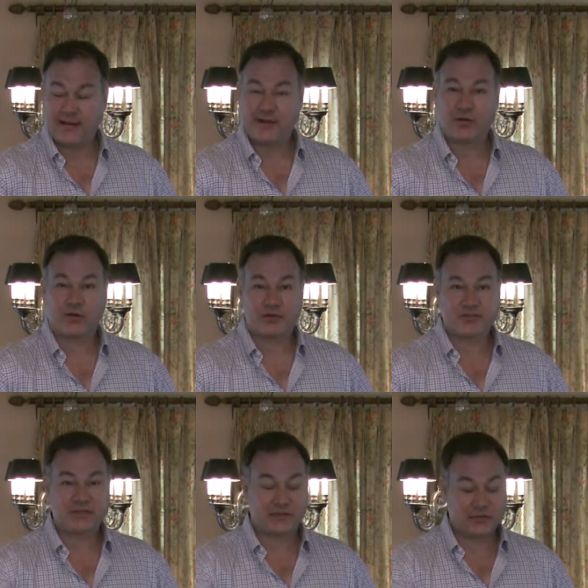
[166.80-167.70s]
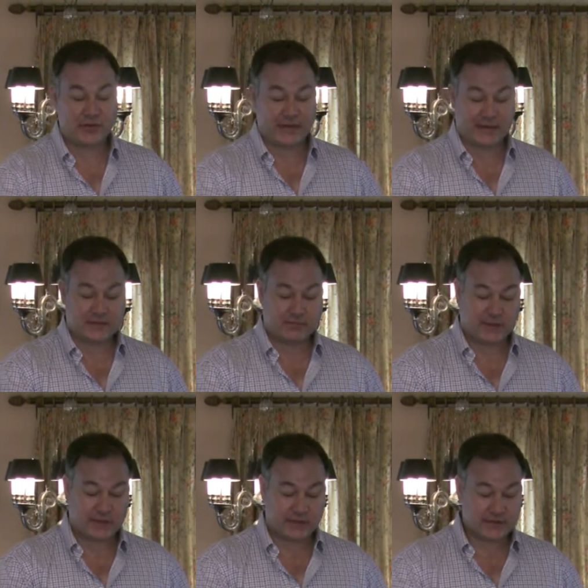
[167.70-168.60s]
You're also diluting it
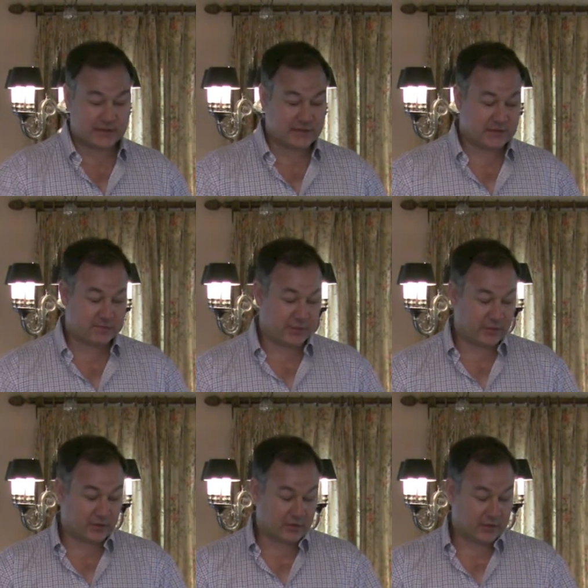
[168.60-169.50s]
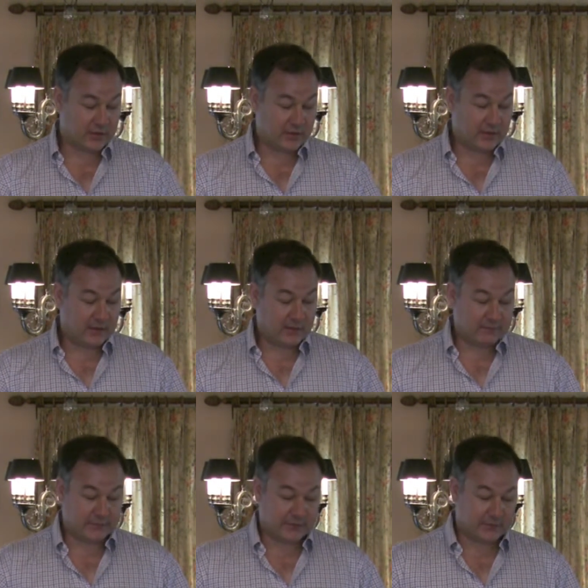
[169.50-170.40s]
because this is pure,
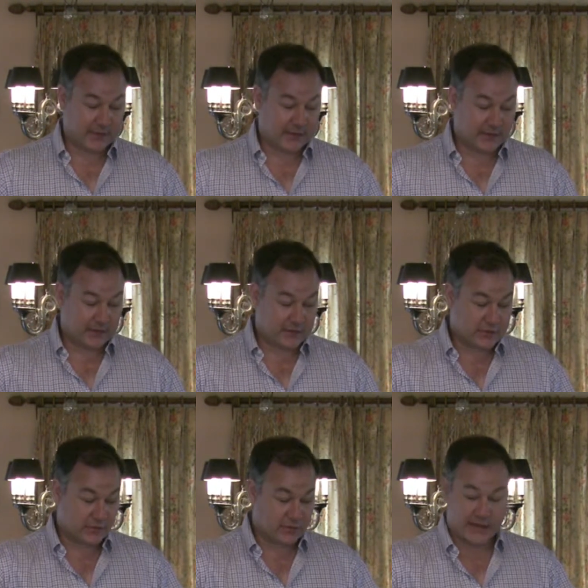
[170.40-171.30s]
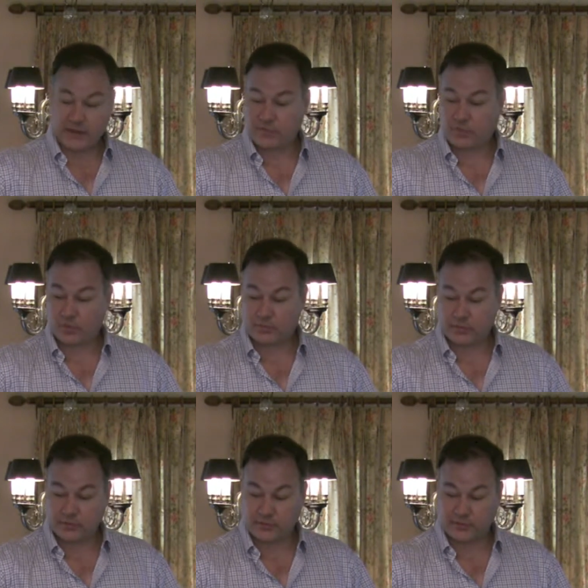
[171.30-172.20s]
92, 94
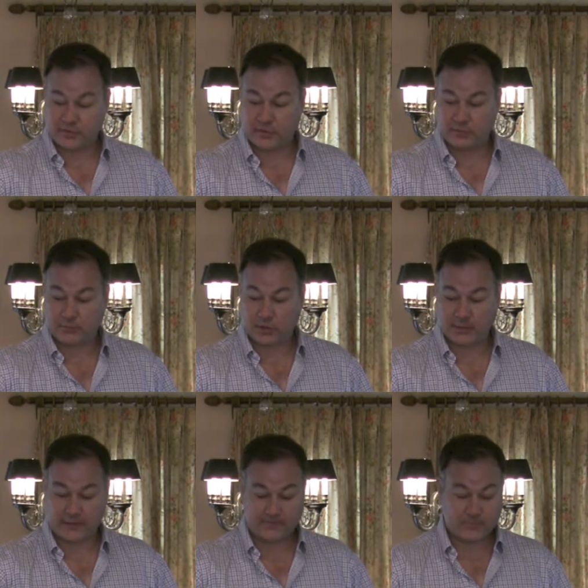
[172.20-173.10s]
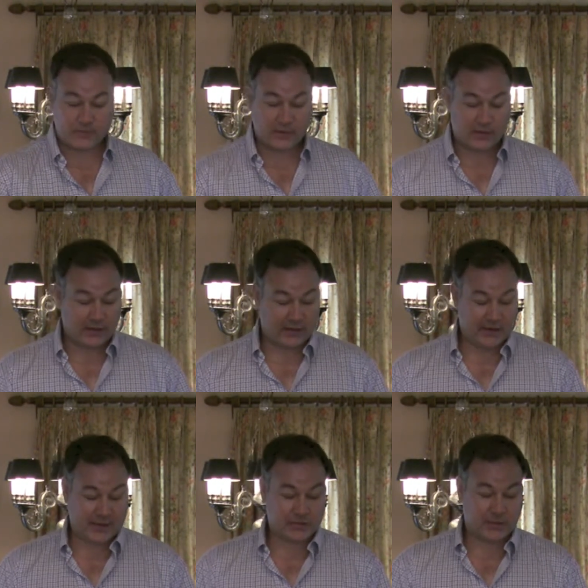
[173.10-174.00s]
proof bourbon.
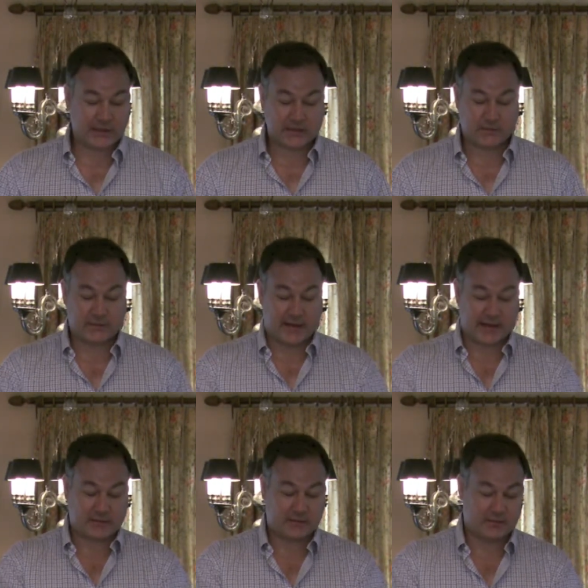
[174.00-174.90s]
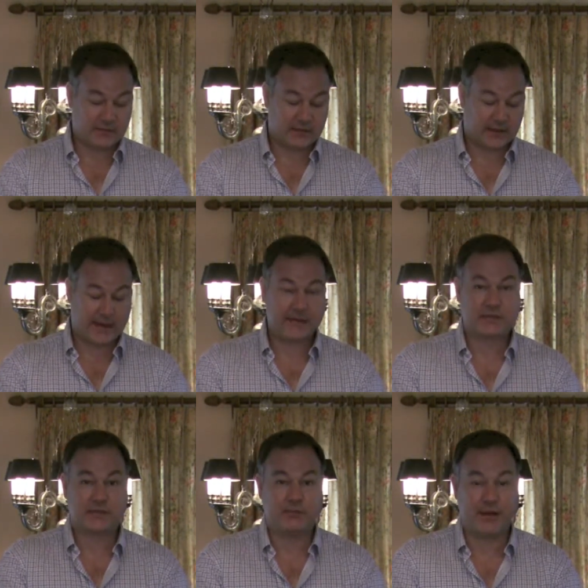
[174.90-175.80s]
You actually want to get some of that ice
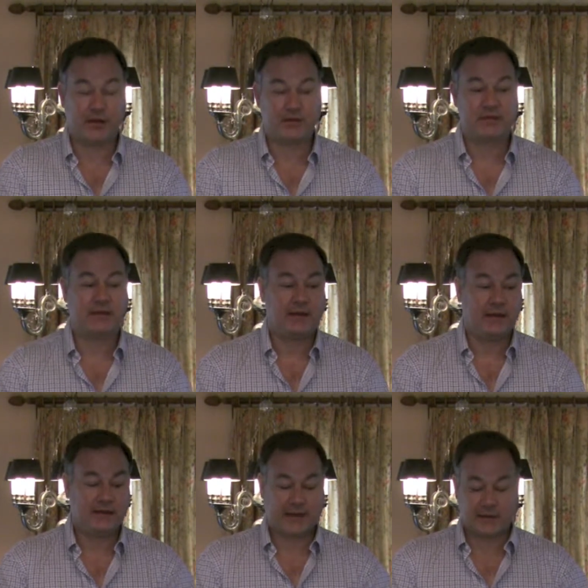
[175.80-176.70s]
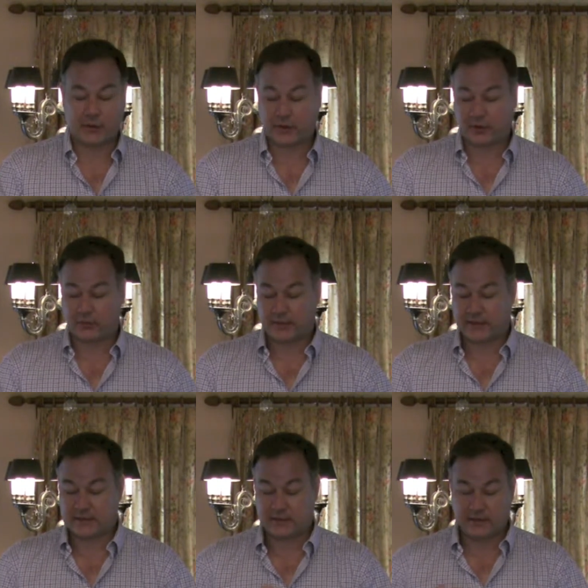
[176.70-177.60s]
to melt, dilute it a little
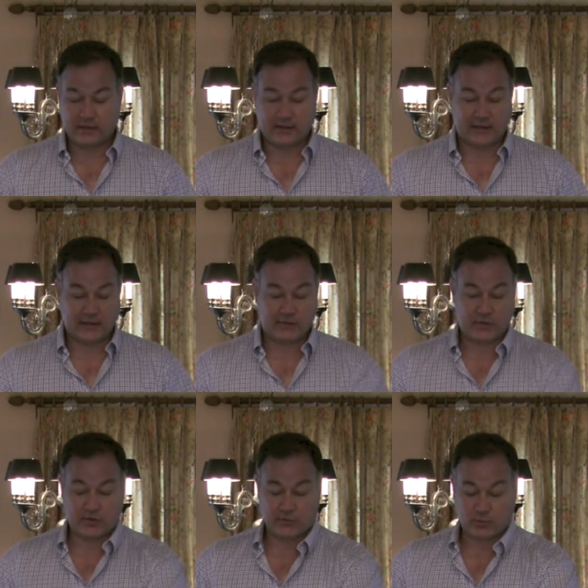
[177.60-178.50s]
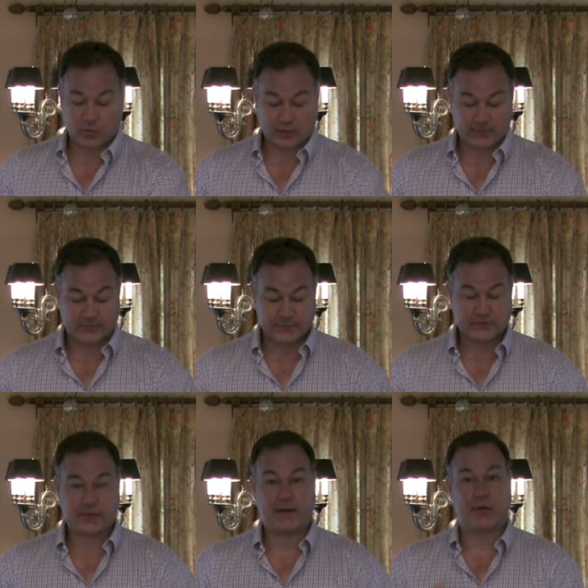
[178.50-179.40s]
bit, and give you a good pour.
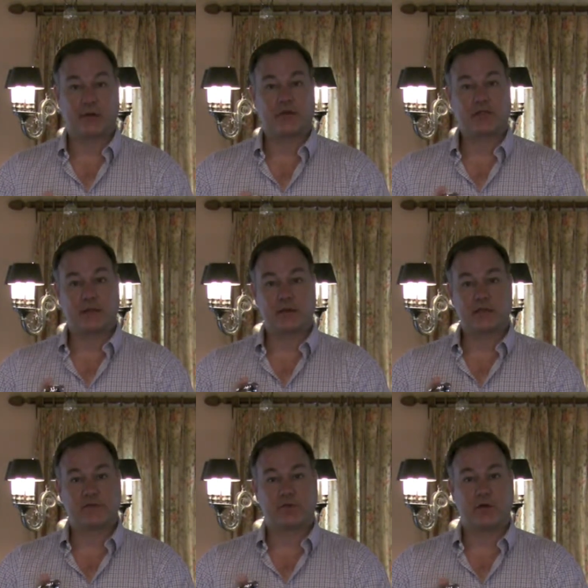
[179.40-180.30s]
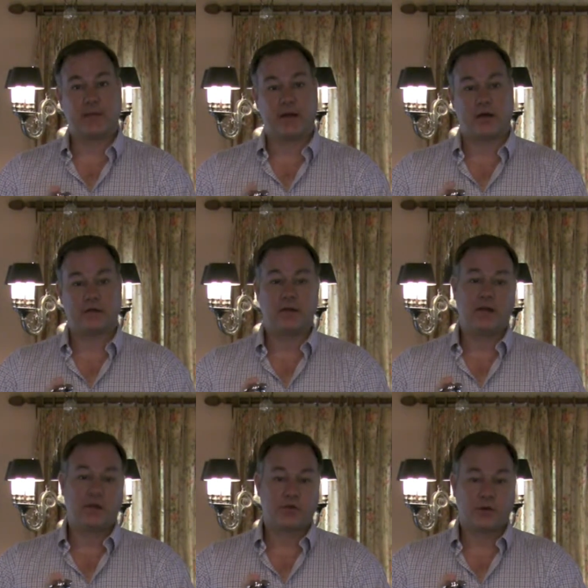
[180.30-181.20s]
So now we're going to shake this for about
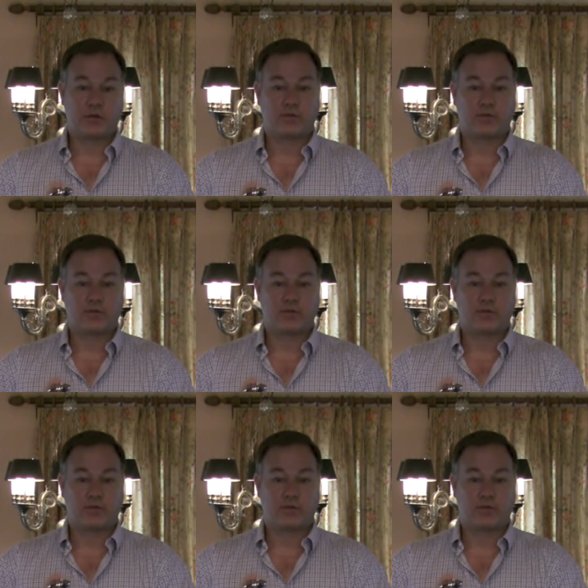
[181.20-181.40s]
30 to